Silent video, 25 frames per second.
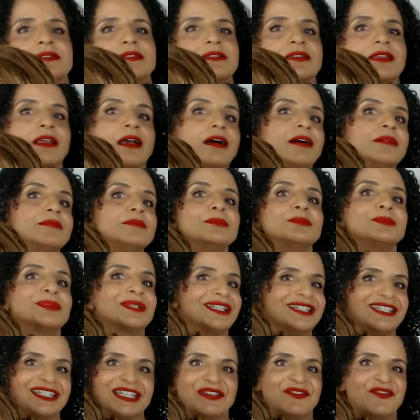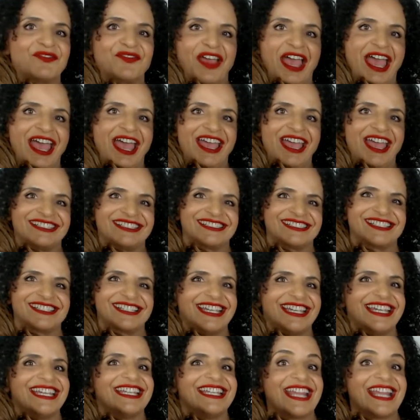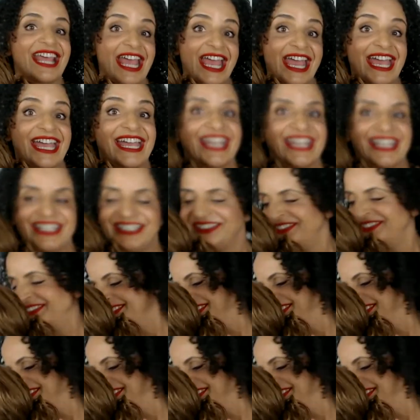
tumbling effect in the hair.